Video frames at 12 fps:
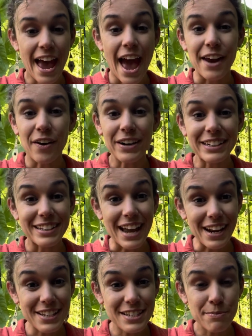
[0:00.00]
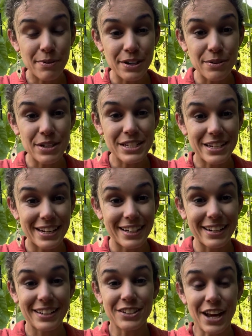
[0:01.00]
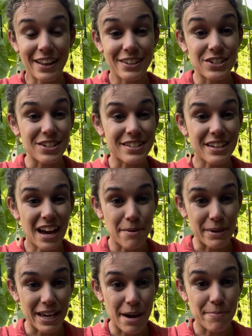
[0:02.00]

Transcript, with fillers: And our next morning routine challenge is coming up.